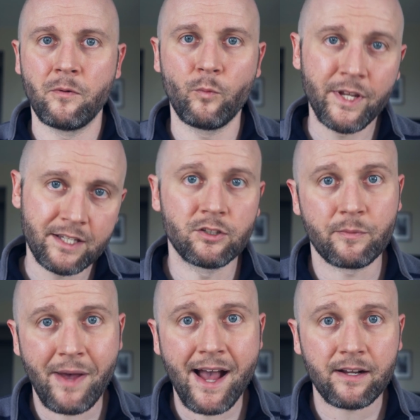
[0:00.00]
we can
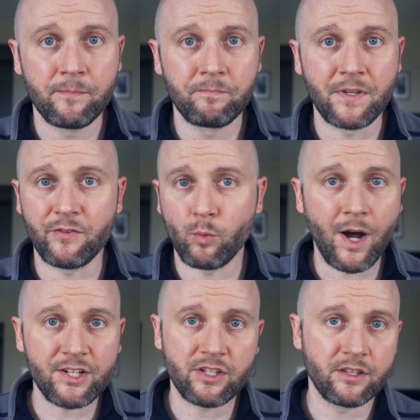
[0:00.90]
look back. If you're
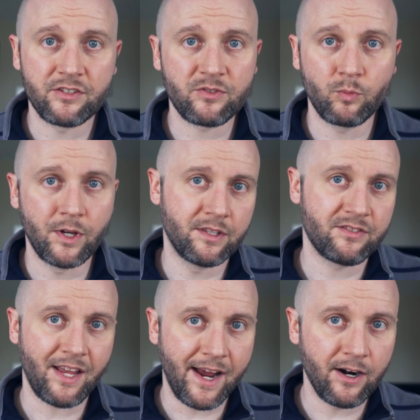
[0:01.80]
watching this when
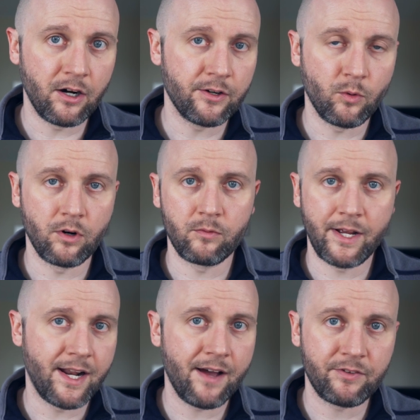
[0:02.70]
this aired or
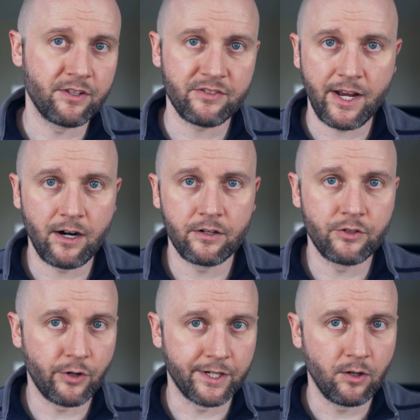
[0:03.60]
right after this aired
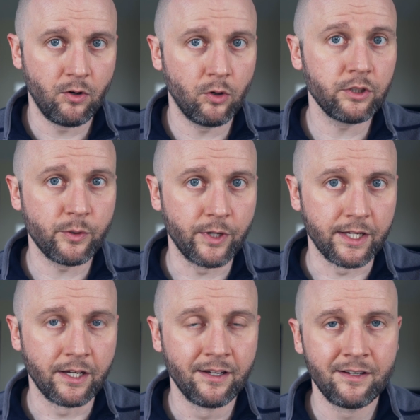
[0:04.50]
during Holy
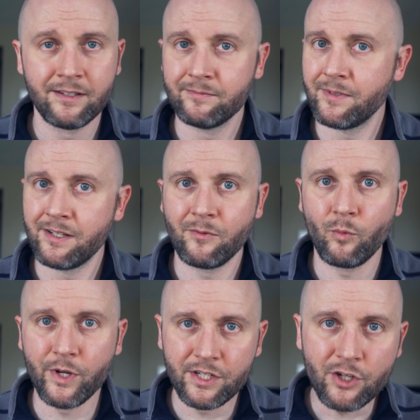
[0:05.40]
Week,
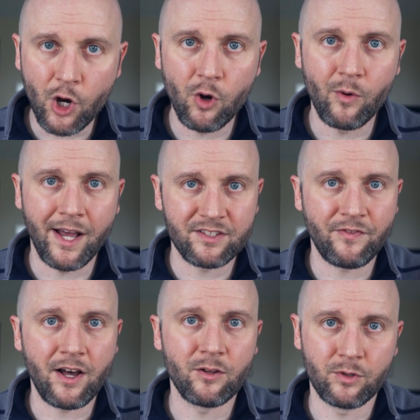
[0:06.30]
we know as
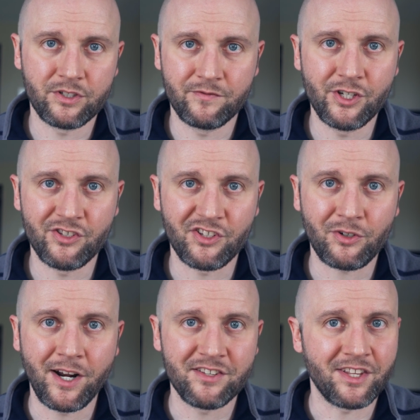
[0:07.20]
followers of Jesus
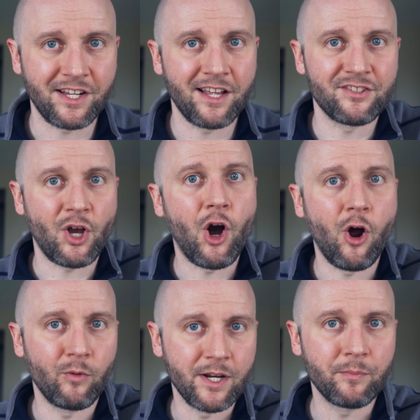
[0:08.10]
Christ that God has
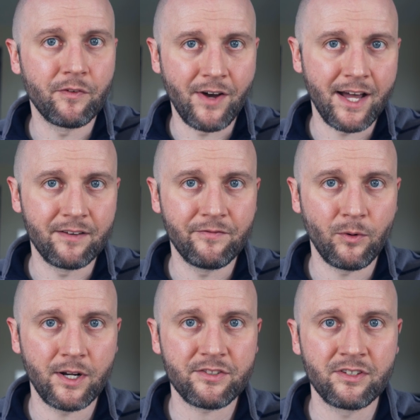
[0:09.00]
already provided
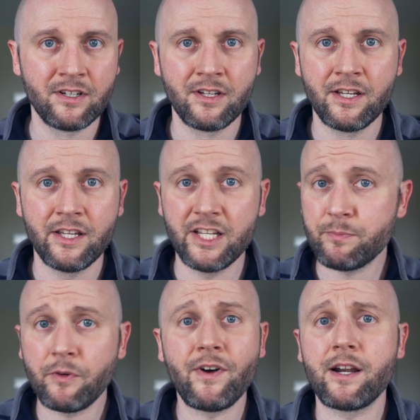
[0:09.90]
for us. He's
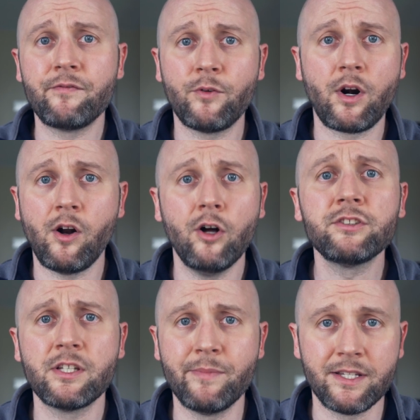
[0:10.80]
provided for our
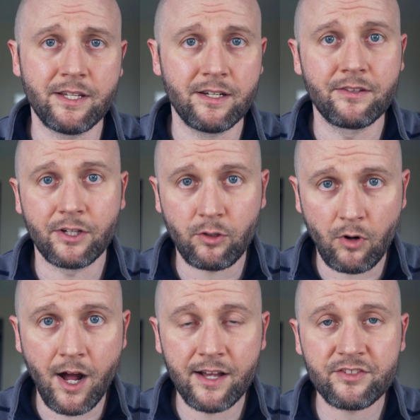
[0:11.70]
ultimate need at the
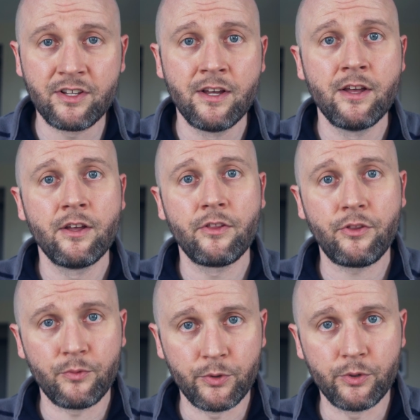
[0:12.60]
cross
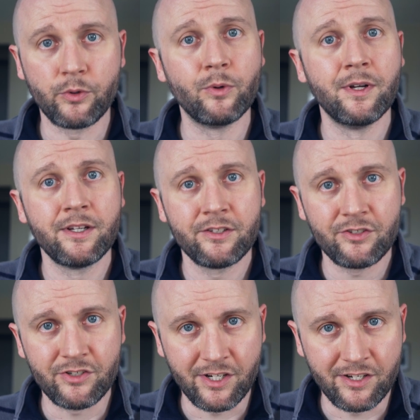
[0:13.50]
through
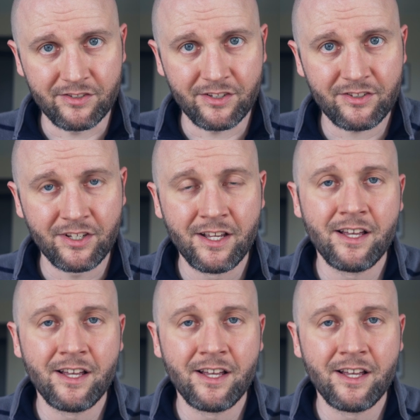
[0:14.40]
Jesus,